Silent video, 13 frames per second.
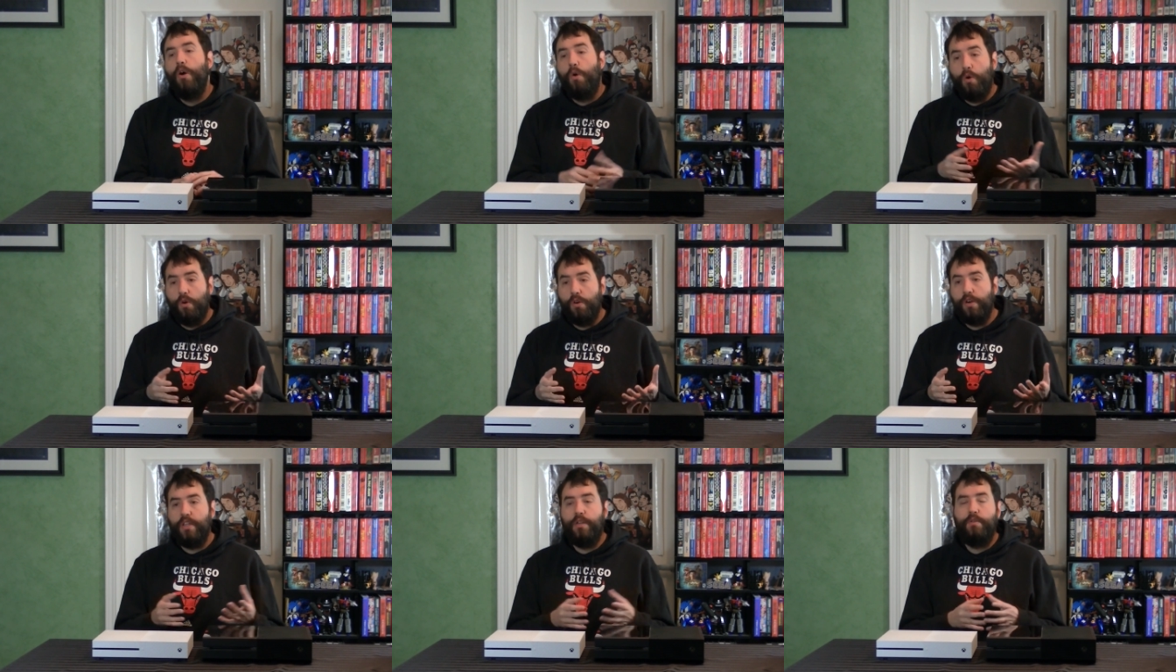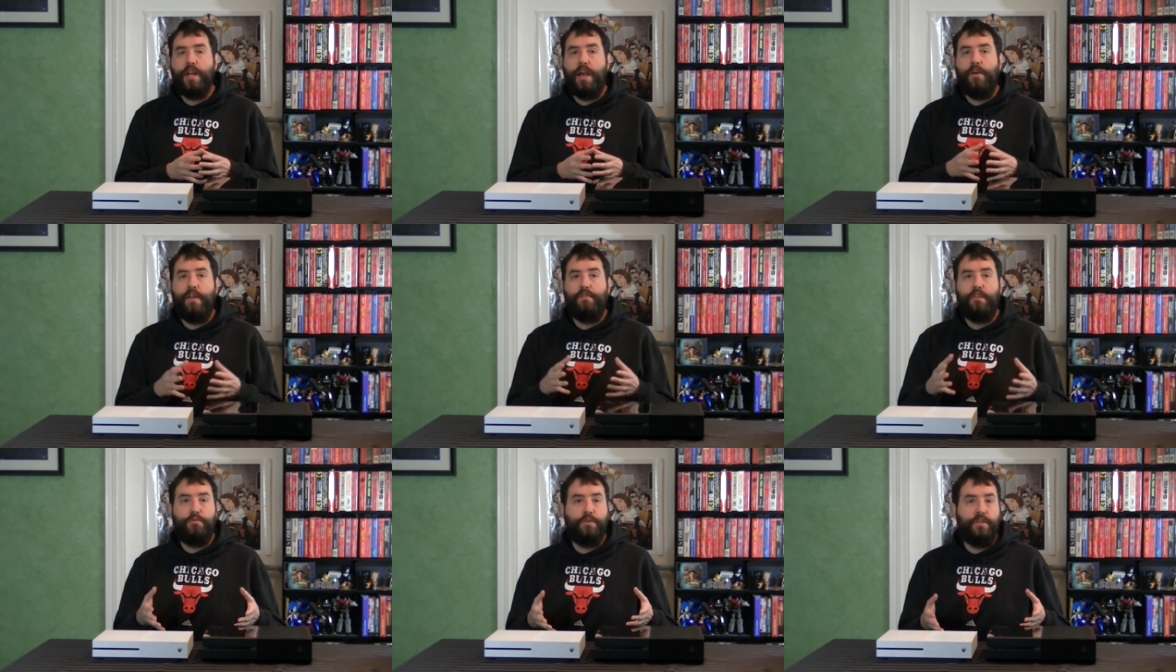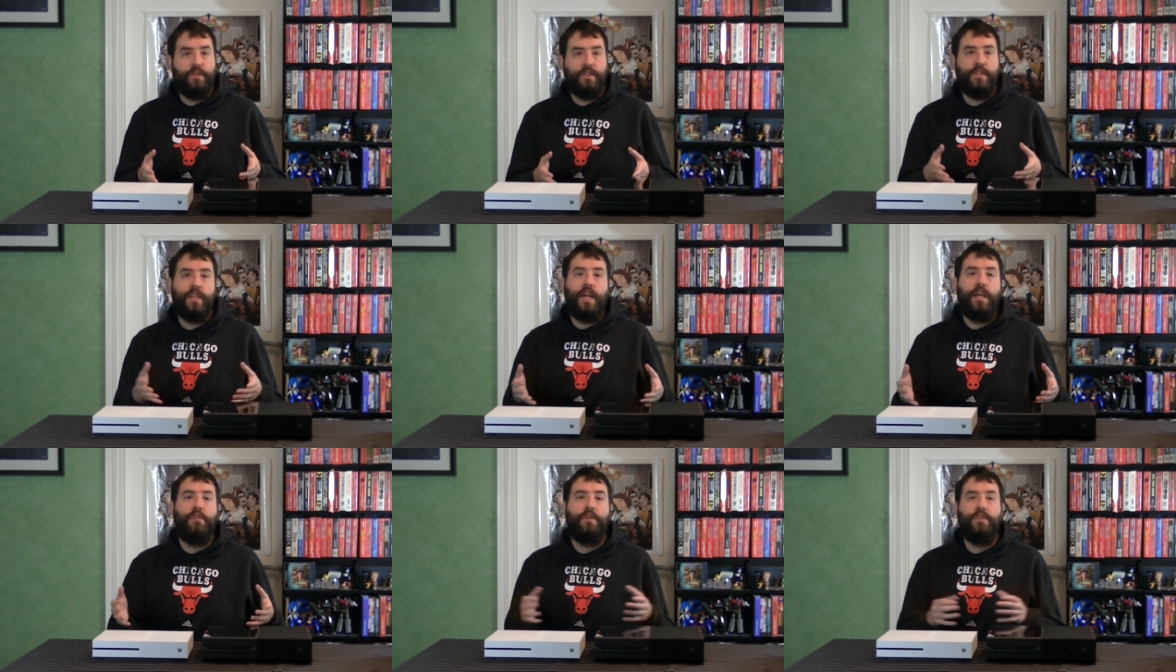Or you now have the
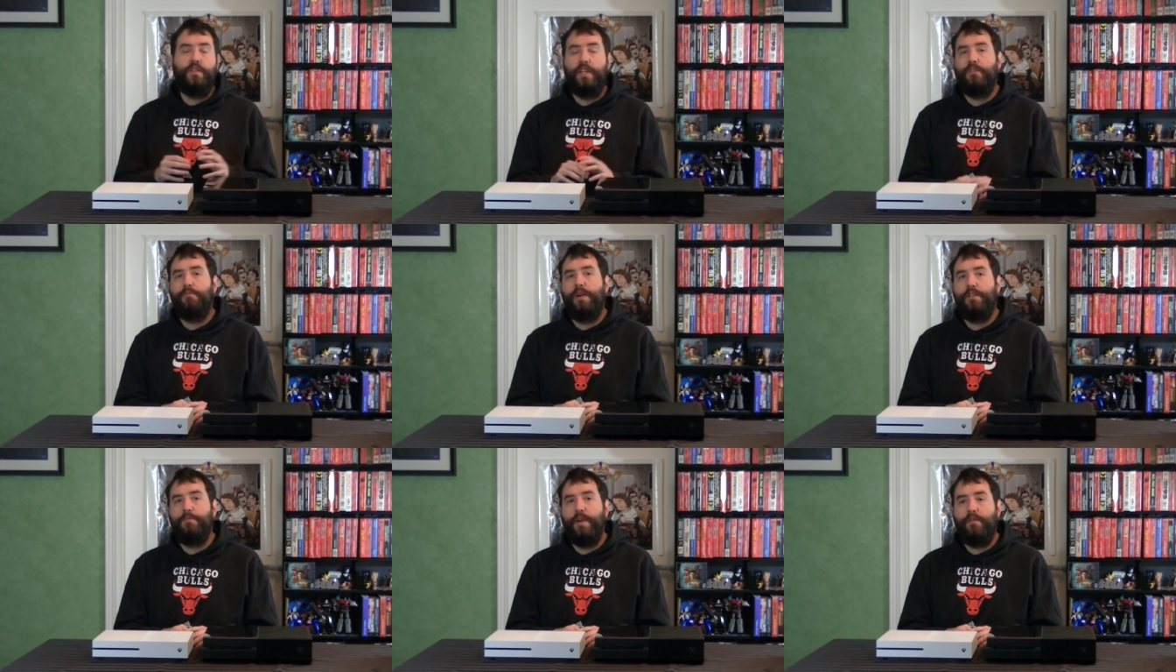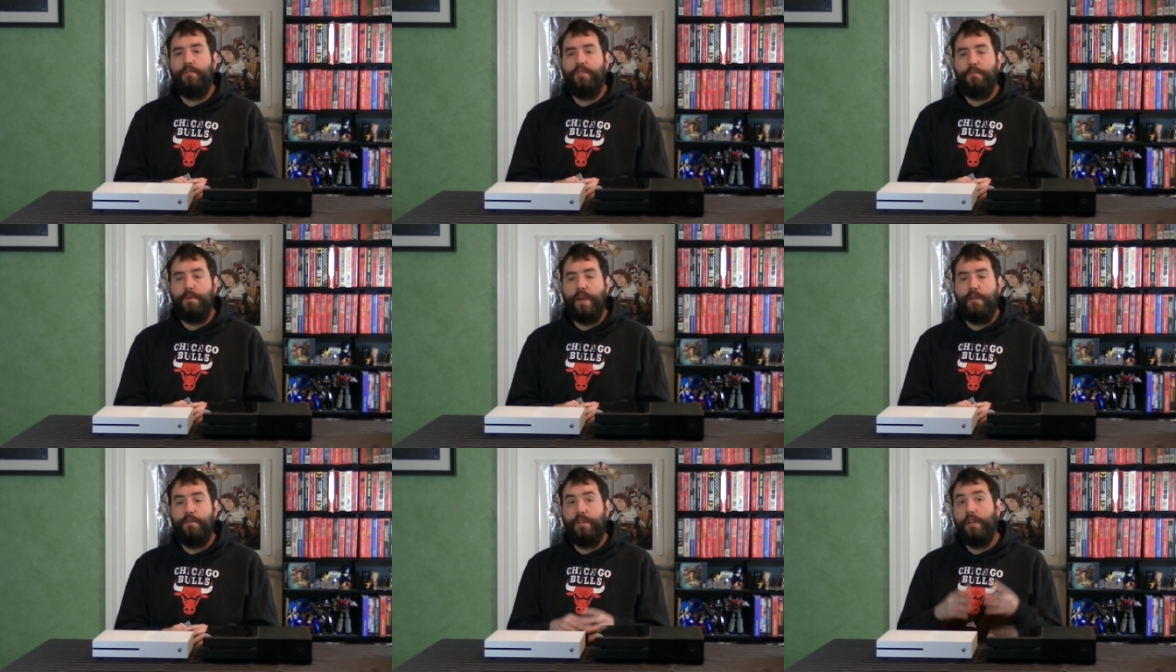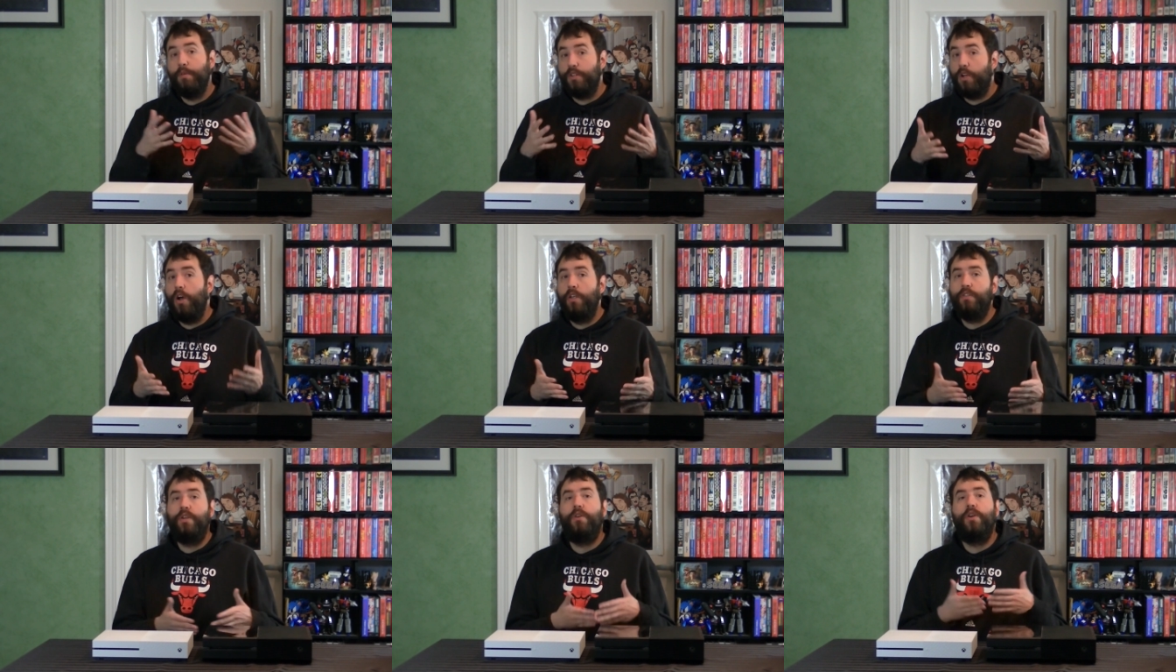360 and original Xbox backwards compatibility, which
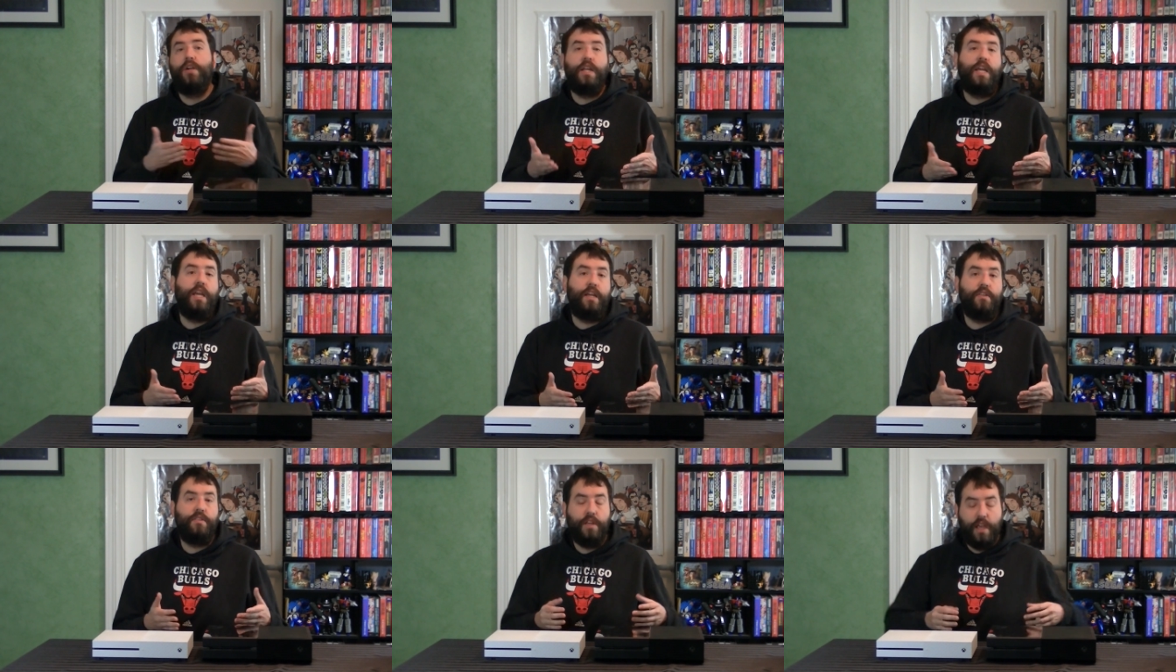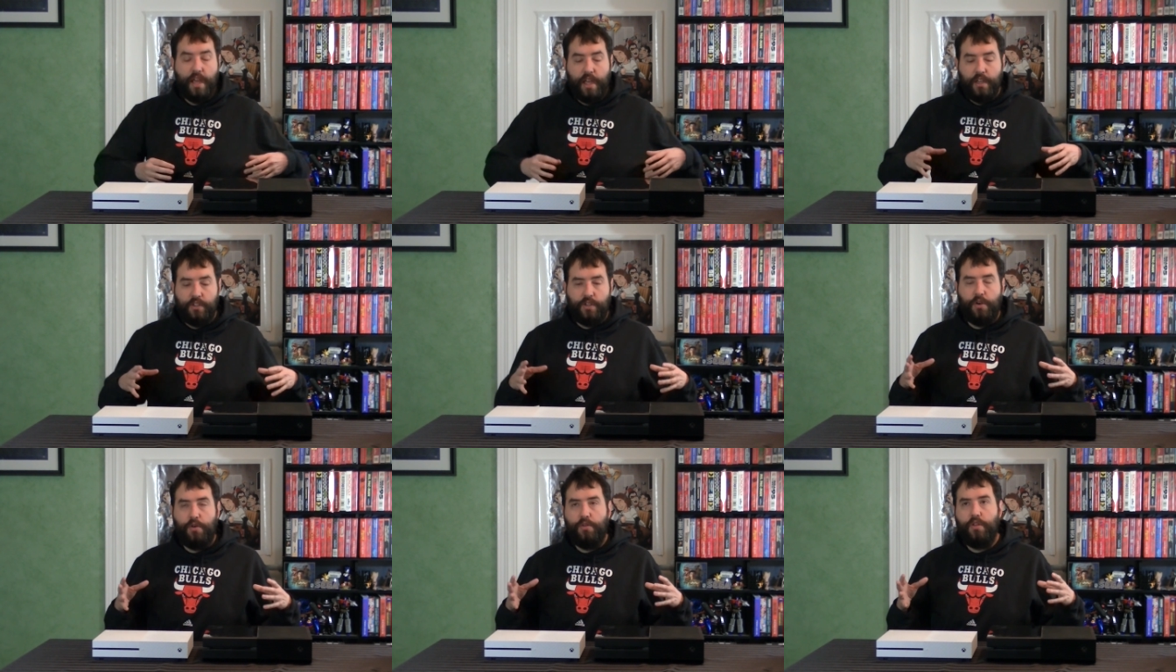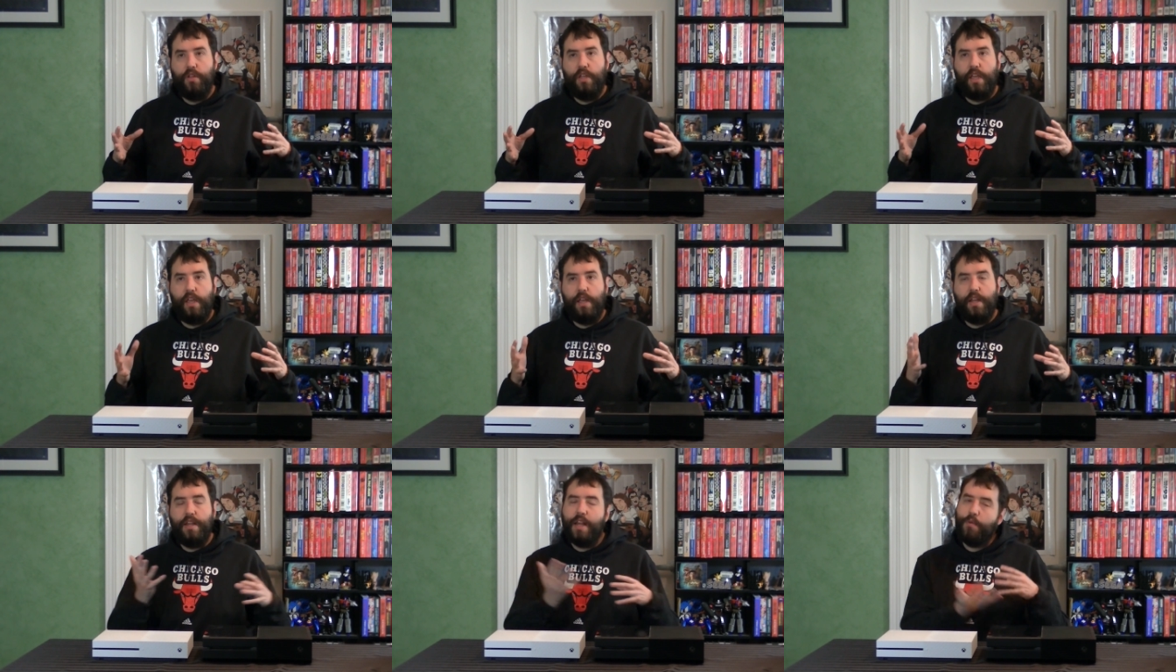also are enhanced. So
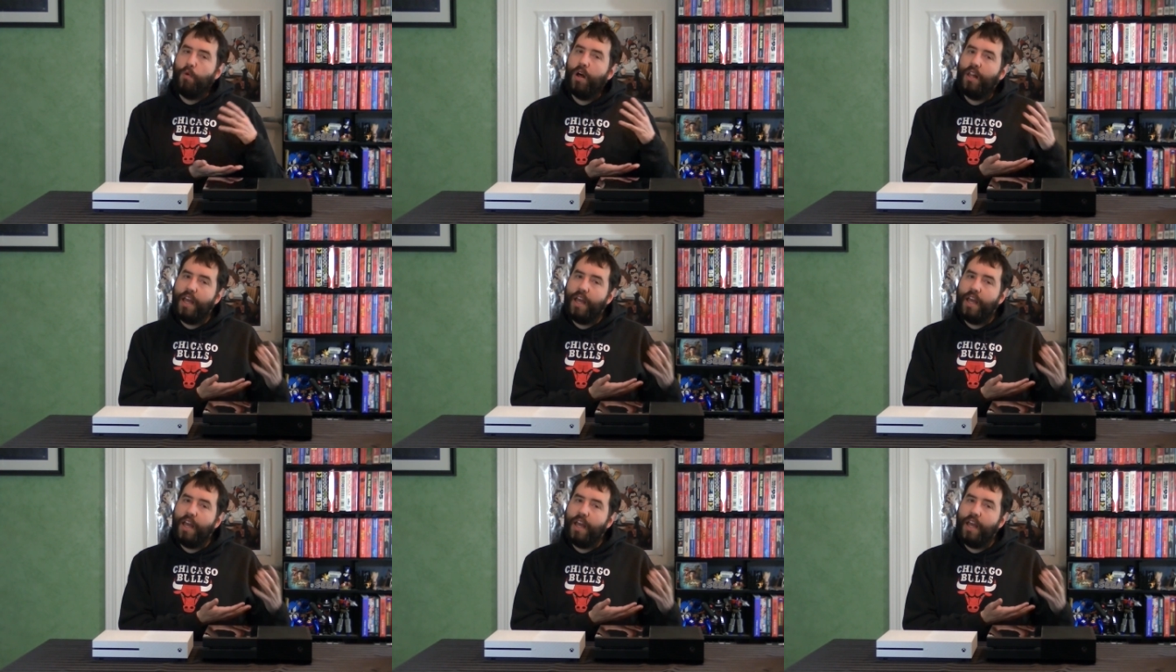while